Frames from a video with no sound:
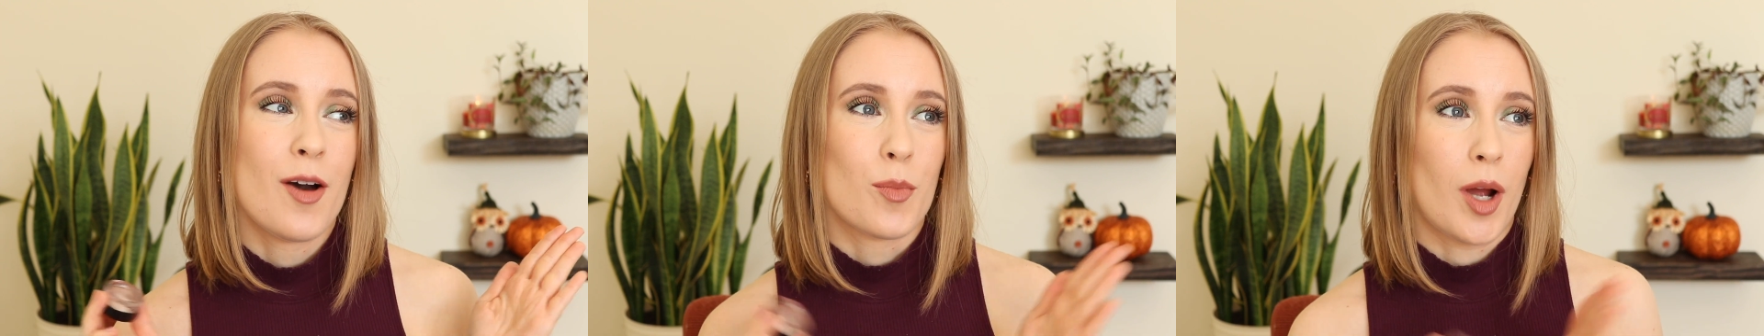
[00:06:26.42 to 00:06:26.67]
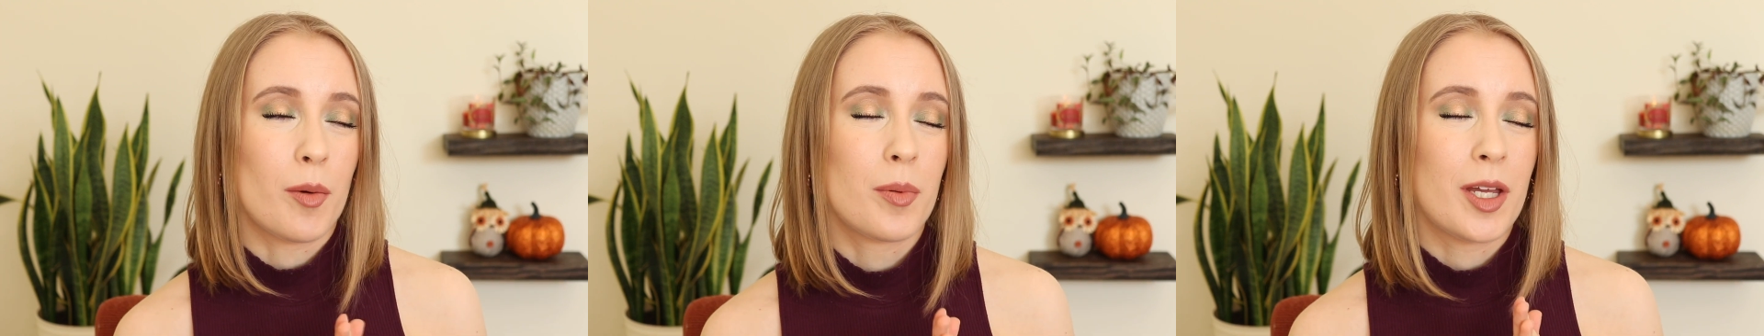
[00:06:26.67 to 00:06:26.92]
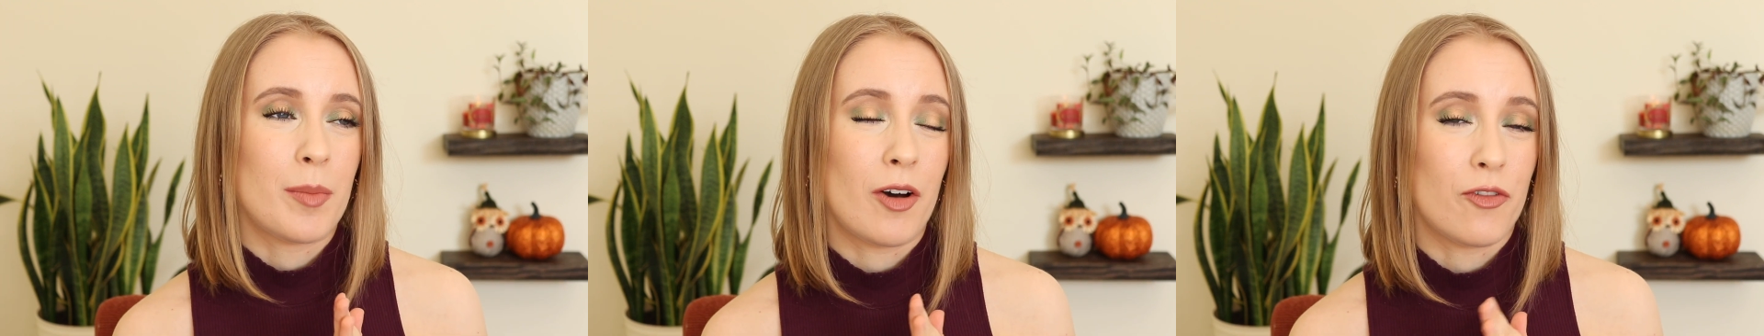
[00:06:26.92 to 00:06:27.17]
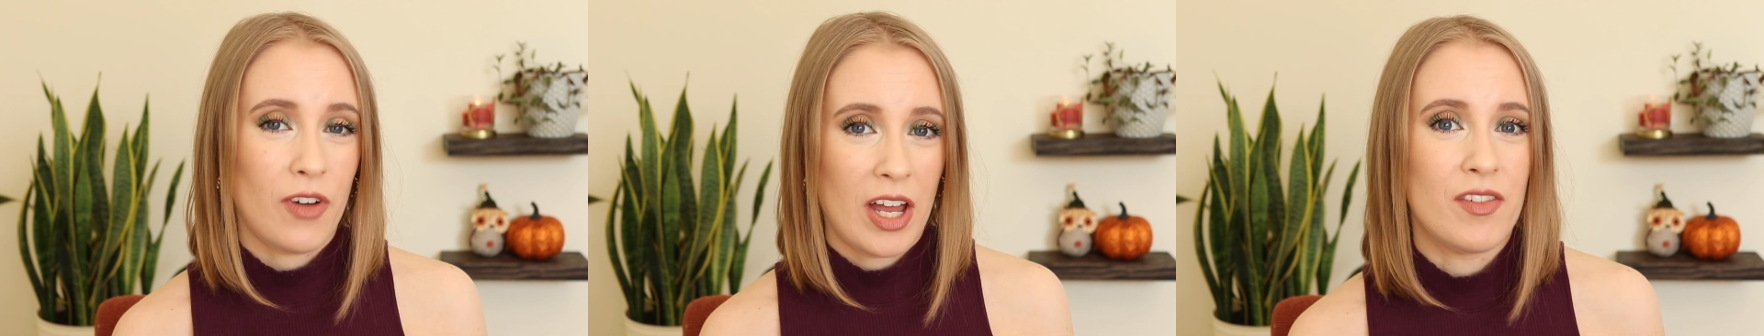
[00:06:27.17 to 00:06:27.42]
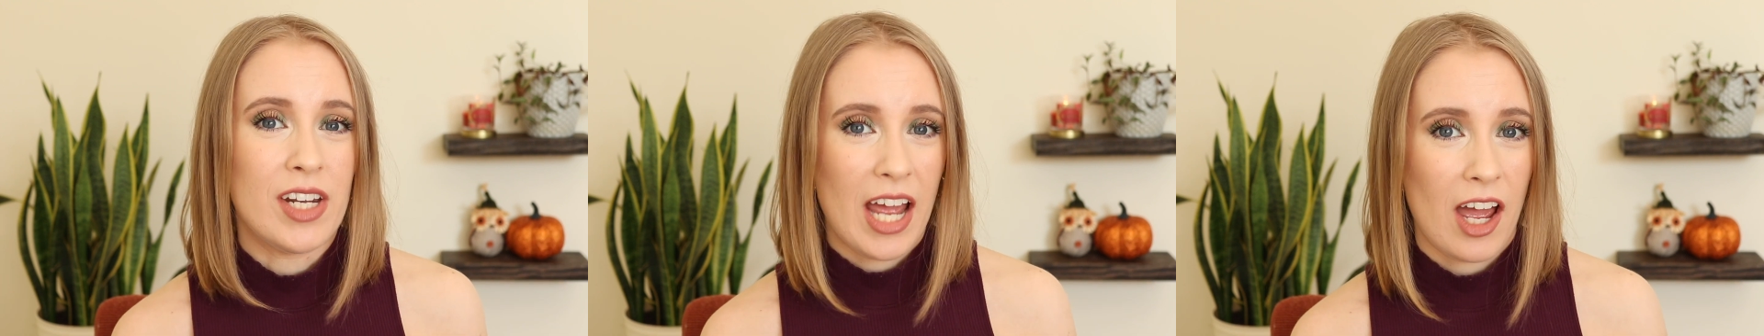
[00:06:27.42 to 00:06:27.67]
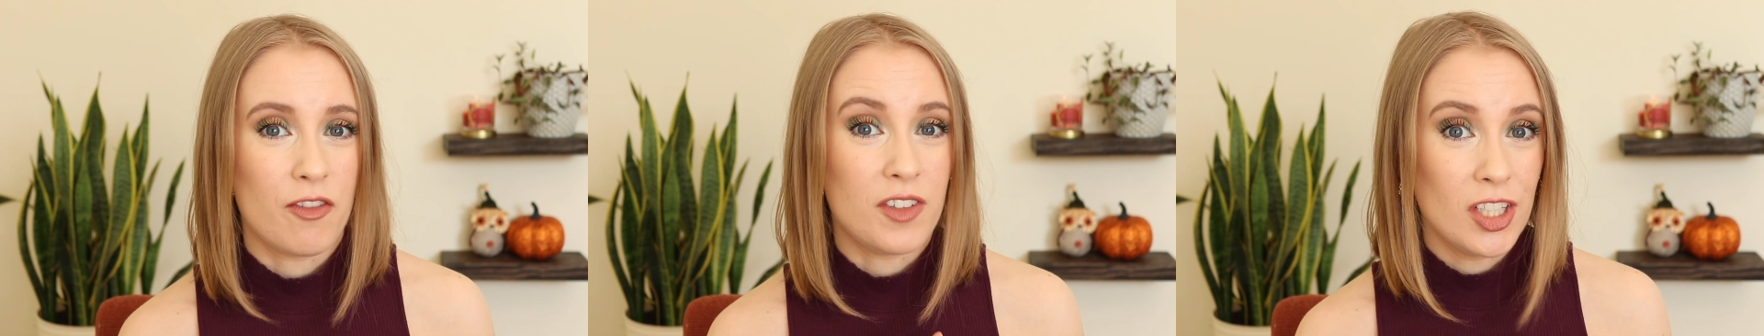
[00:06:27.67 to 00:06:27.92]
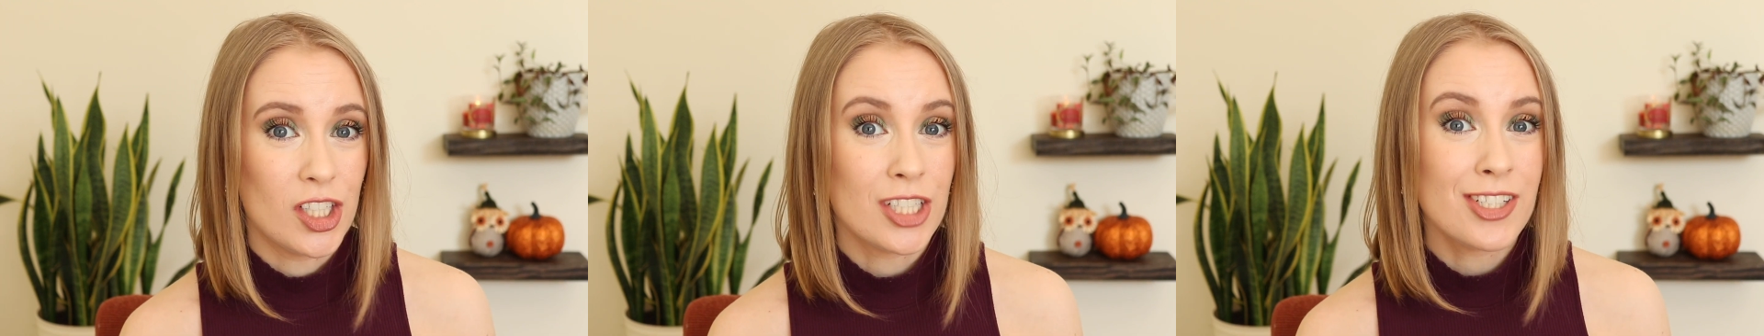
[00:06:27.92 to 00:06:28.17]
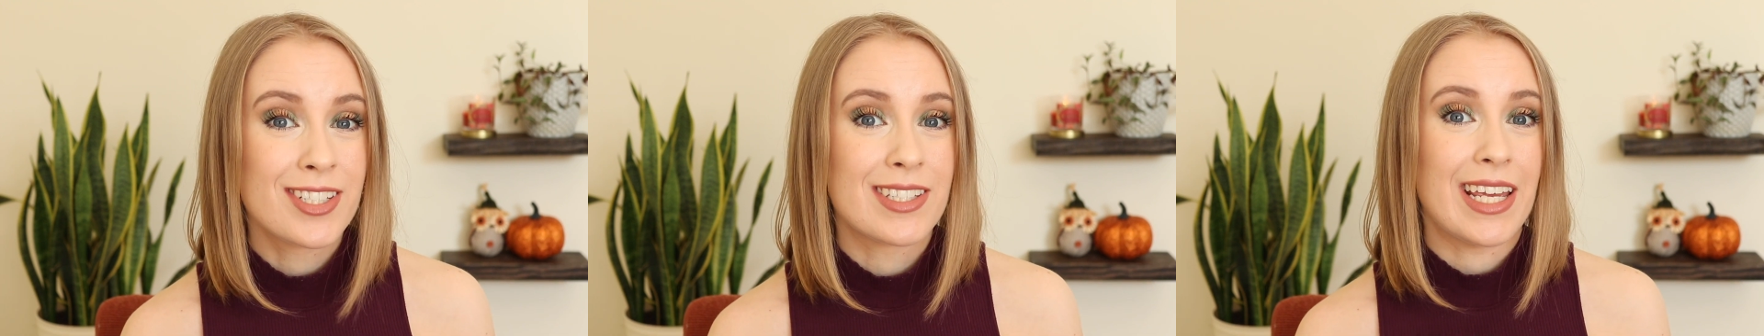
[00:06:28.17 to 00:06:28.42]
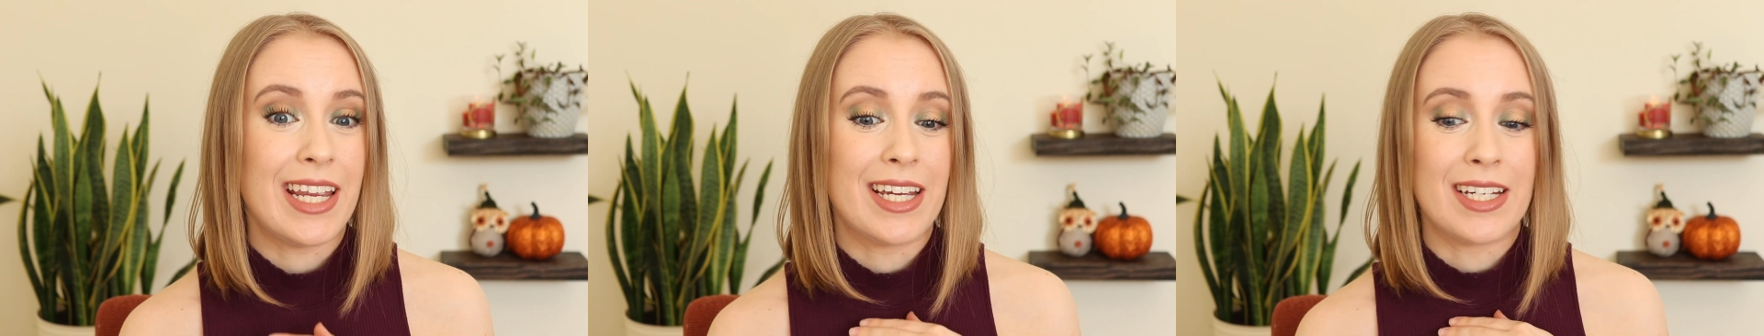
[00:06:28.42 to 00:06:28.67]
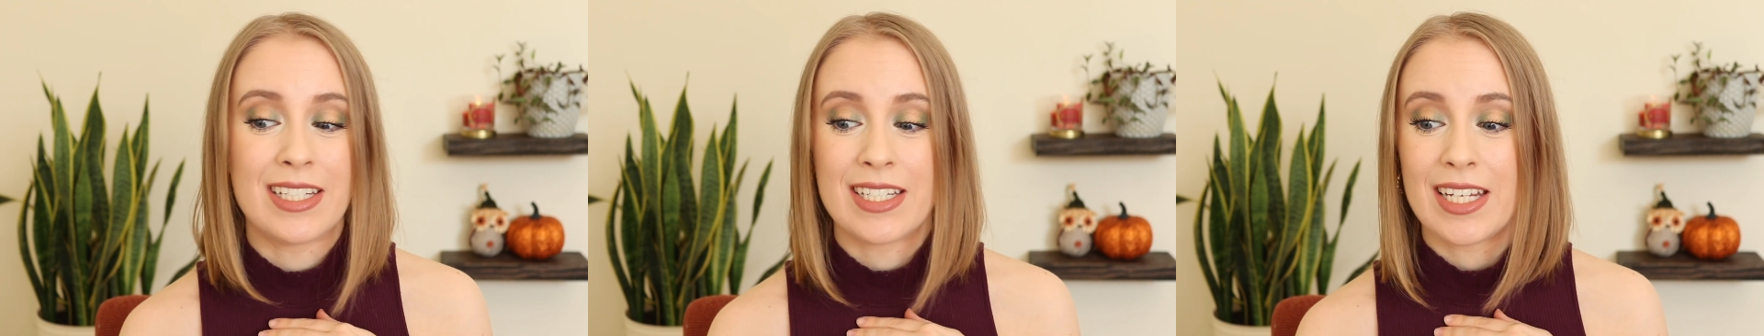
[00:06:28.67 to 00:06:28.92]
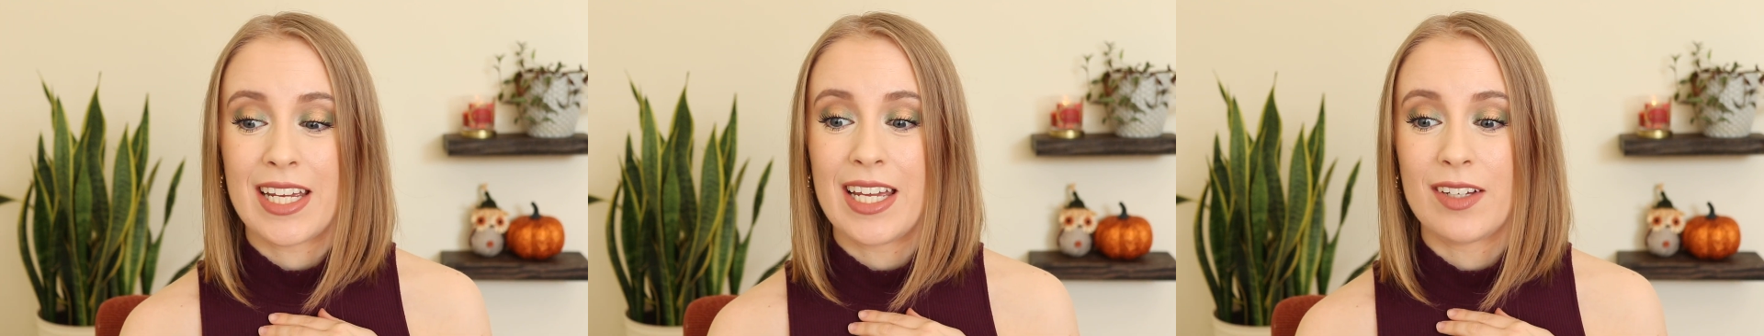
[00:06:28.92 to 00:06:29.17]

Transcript: probably about 5.5 years and